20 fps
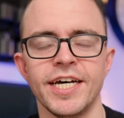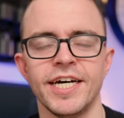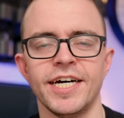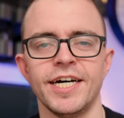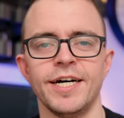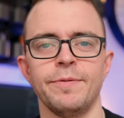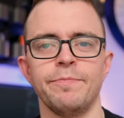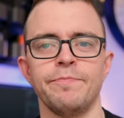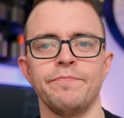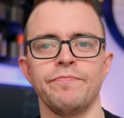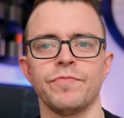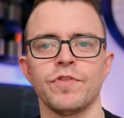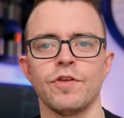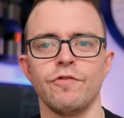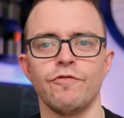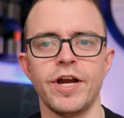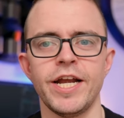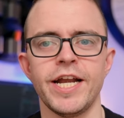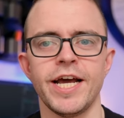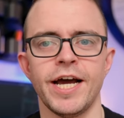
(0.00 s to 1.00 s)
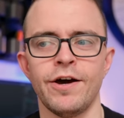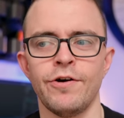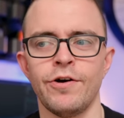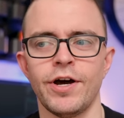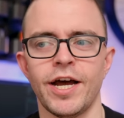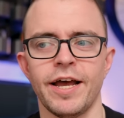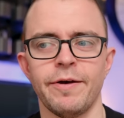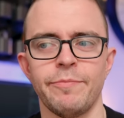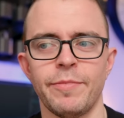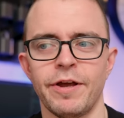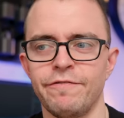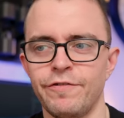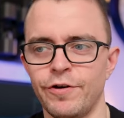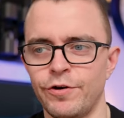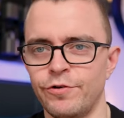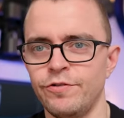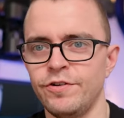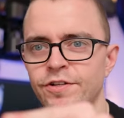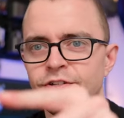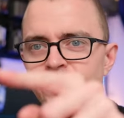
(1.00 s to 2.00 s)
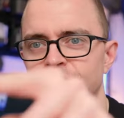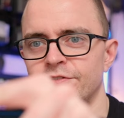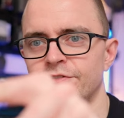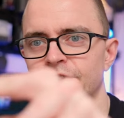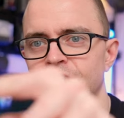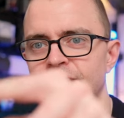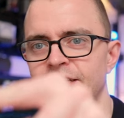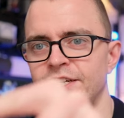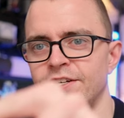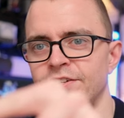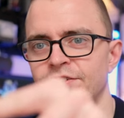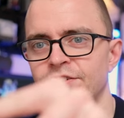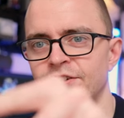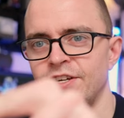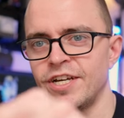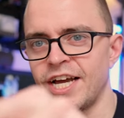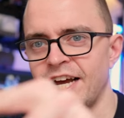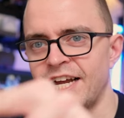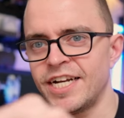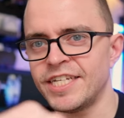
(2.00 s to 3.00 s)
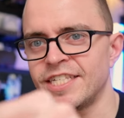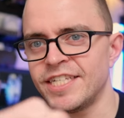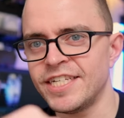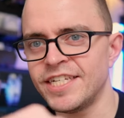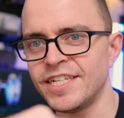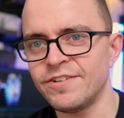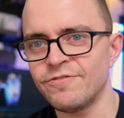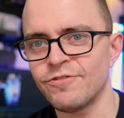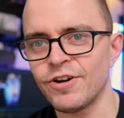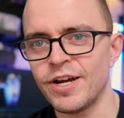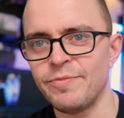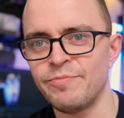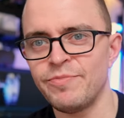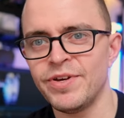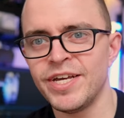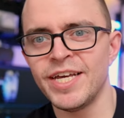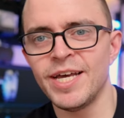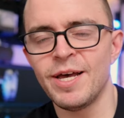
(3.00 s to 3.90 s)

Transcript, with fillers: um, right now I have my phone it's right here. You could kind of see it in the frame.